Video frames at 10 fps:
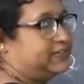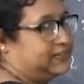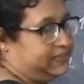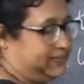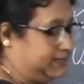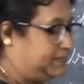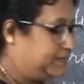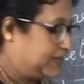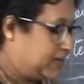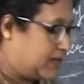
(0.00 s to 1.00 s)
system.
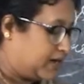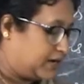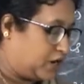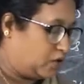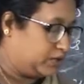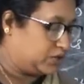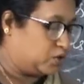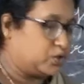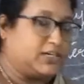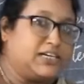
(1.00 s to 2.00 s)
Now we'll
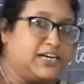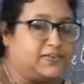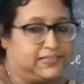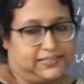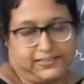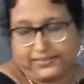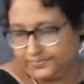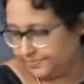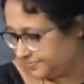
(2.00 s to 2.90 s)
go to the nervous system.